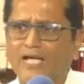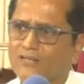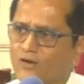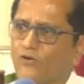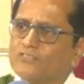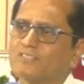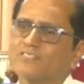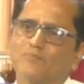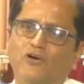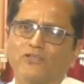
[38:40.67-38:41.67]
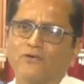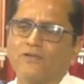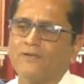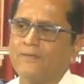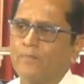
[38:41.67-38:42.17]
I'll close this
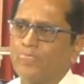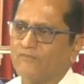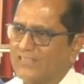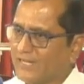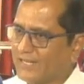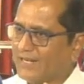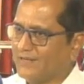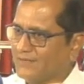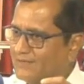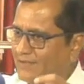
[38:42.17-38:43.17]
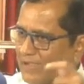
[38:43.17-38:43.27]
module with little